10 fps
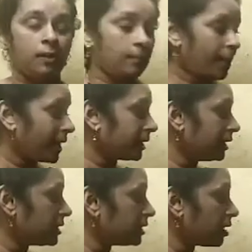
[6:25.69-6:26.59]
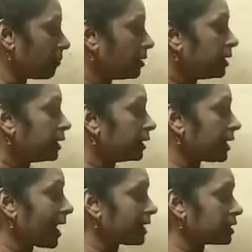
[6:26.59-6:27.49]
Magnesium
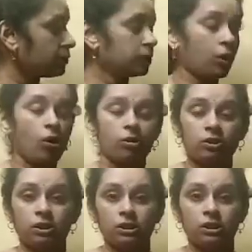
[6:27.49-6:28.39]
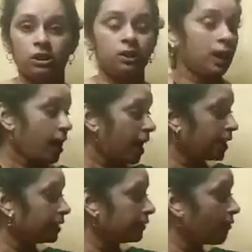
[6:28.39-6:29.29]
reacts with oxygen
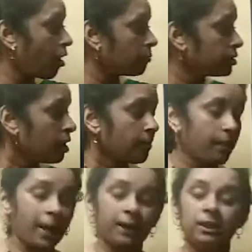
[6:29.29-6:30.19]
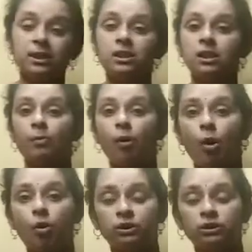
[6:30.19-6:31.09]
and it forms magnesium
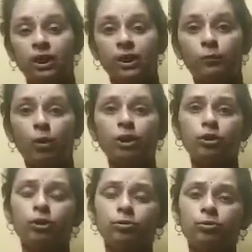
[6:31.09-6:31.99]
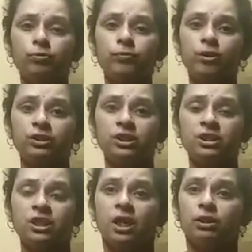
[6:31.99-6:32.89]
oxide. What you have to do for this?